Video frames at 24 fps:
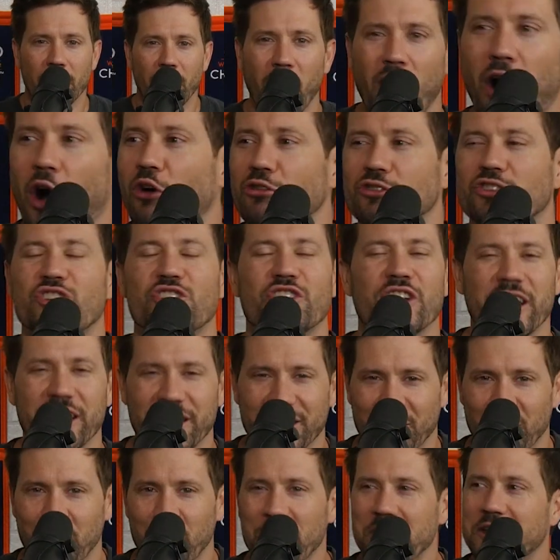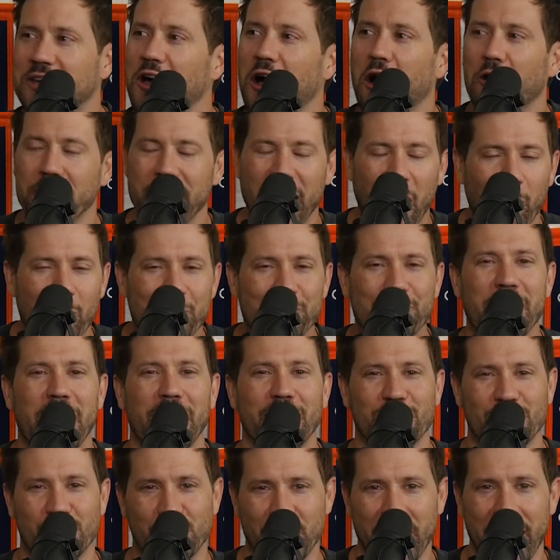Oh, shit, here we go. Now we've got
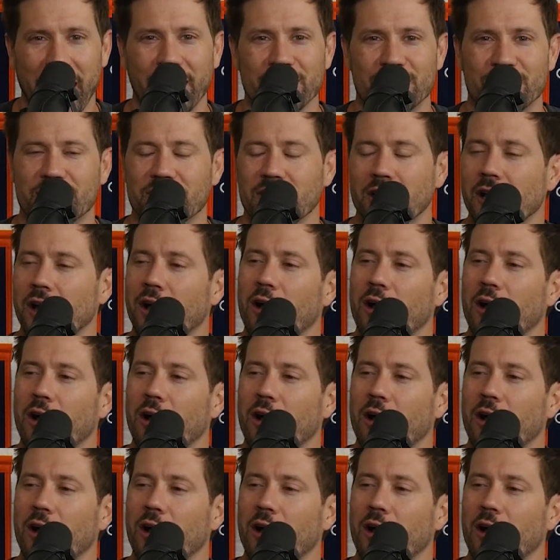a chance.